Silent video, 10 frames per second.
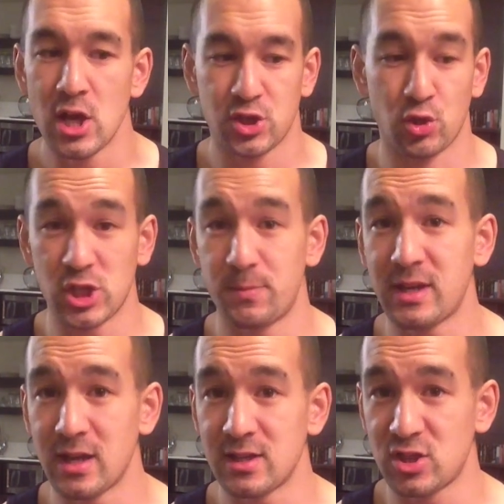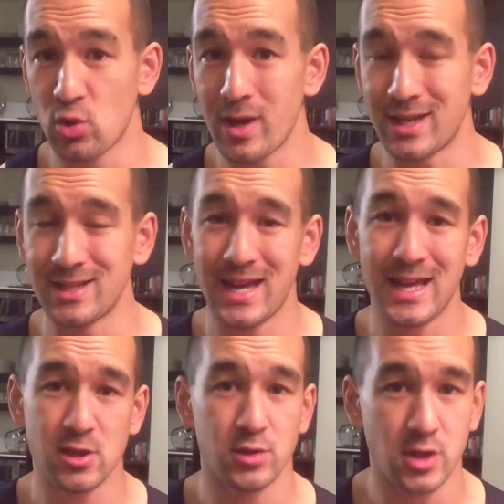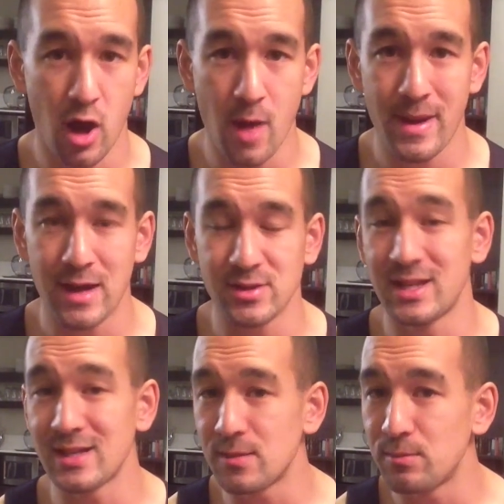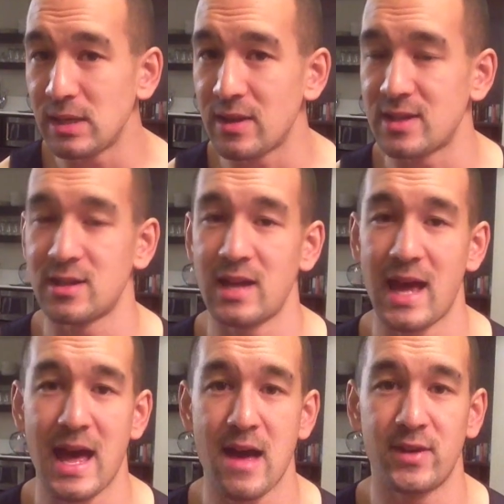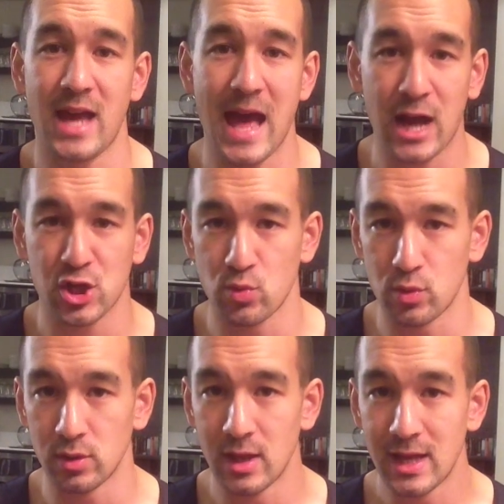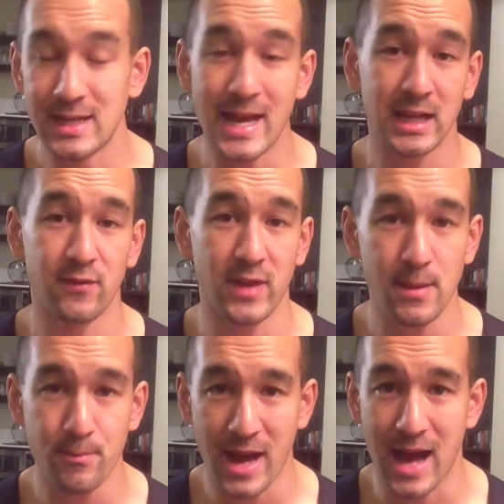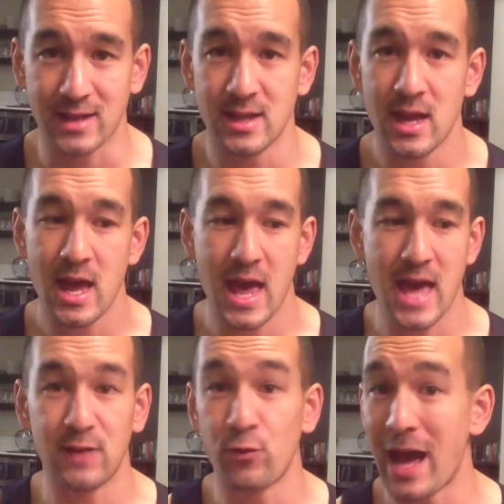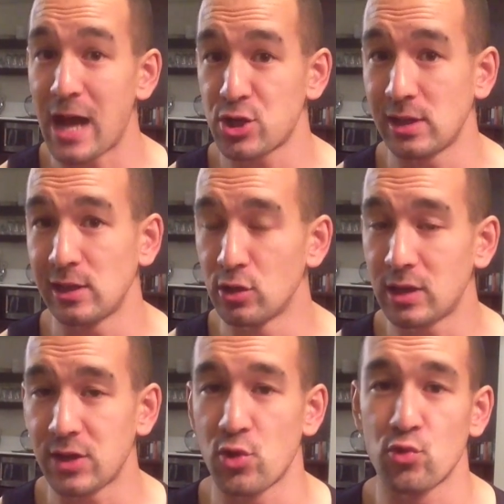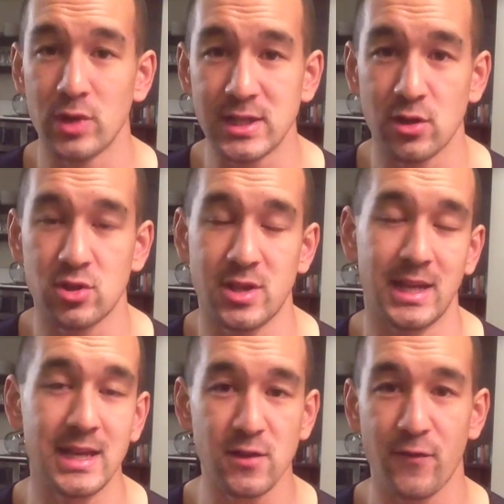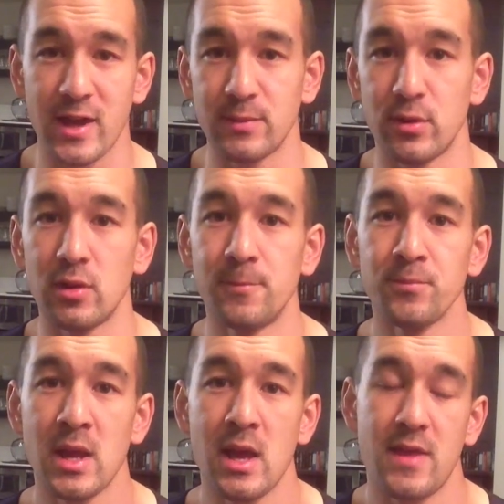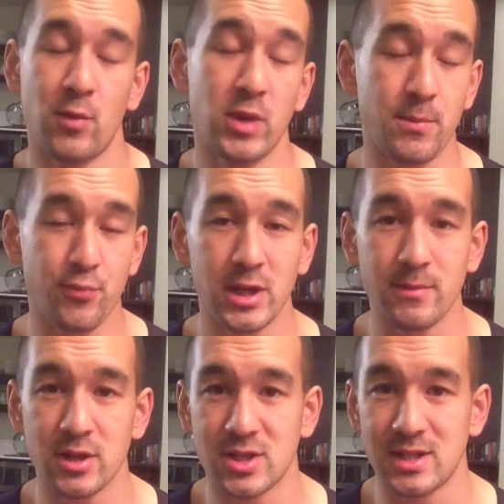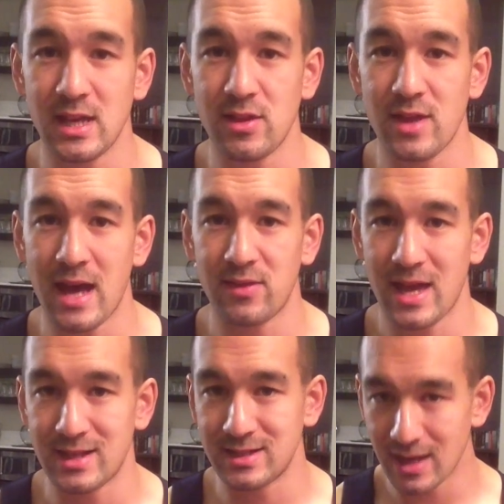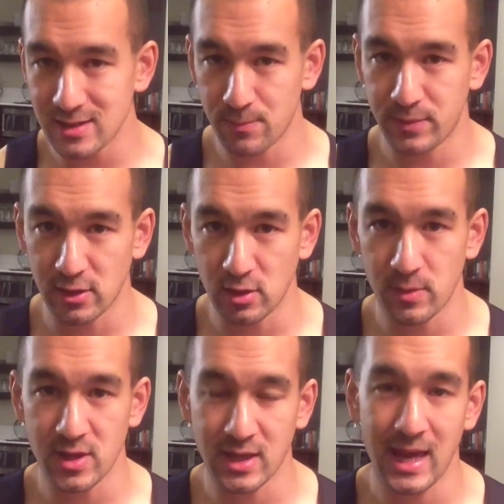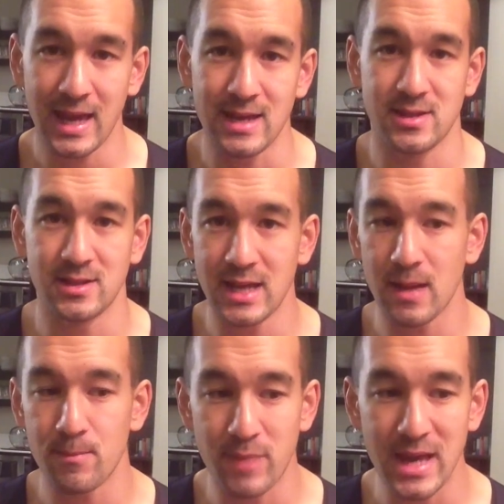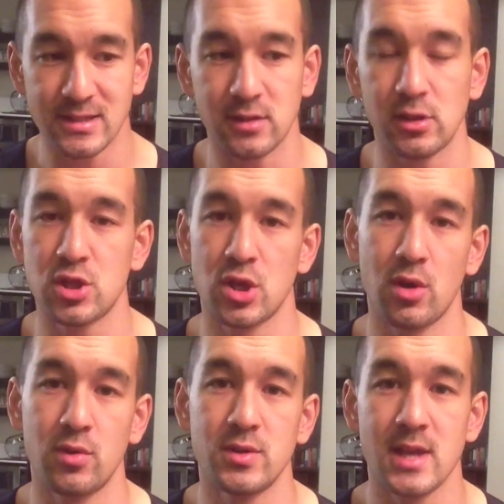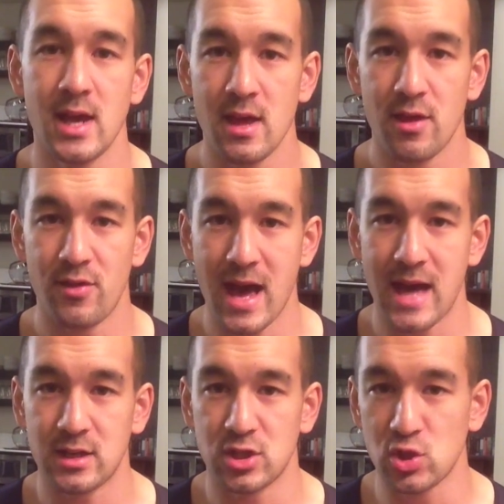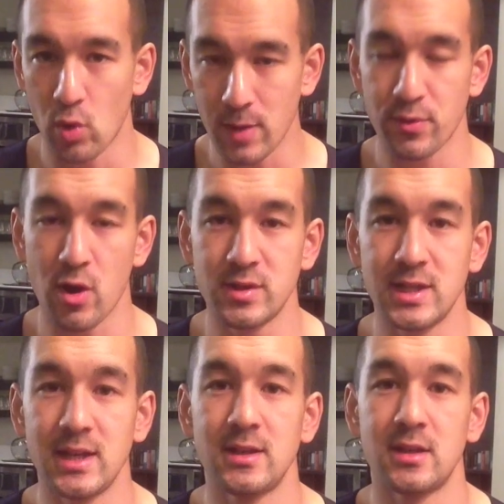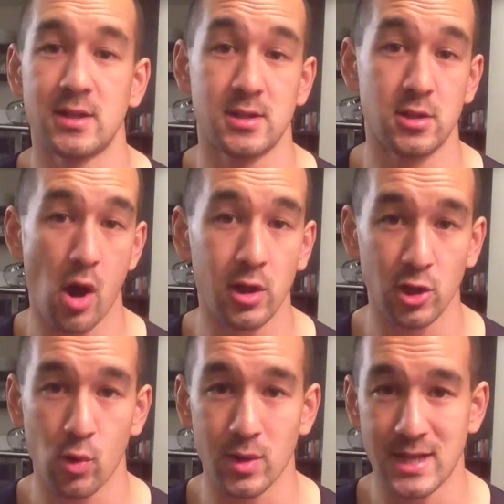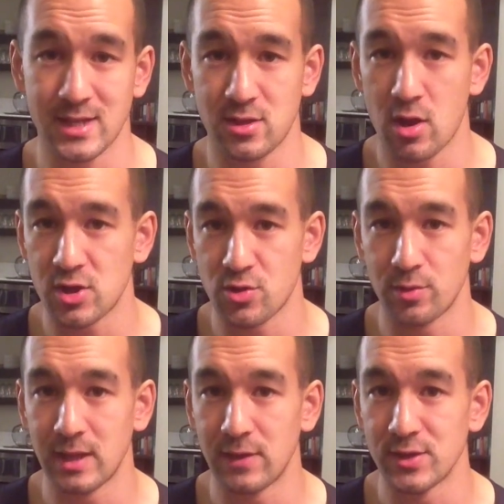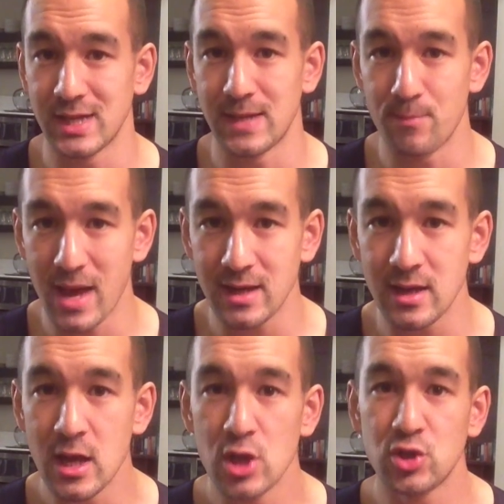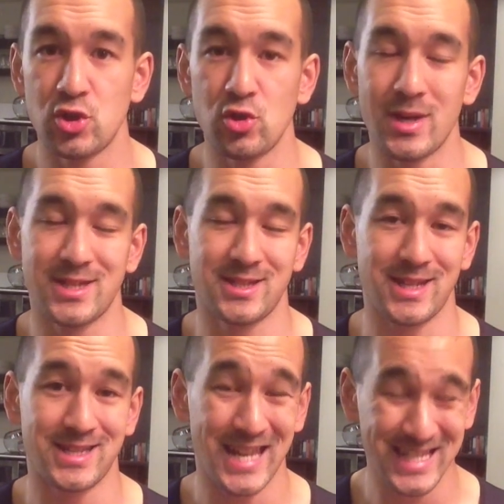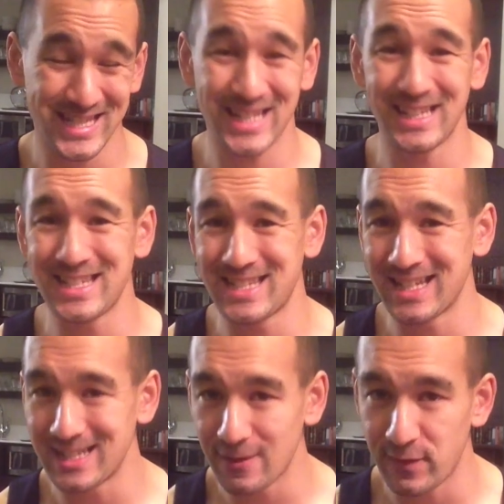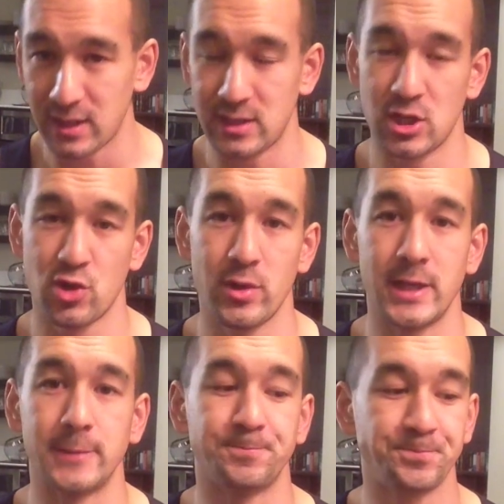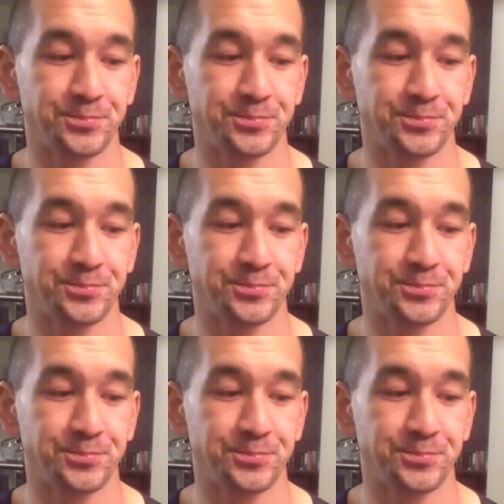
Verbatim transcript: So just because soy contains those compounds doesn't mean that it's going to have an actual negative impact. And if we actually look at the research that is available, then we can pretty much see that that does appear to be the case. The data basically shows that soy protein does not lower testosterone levels in men to a statistically significant degree.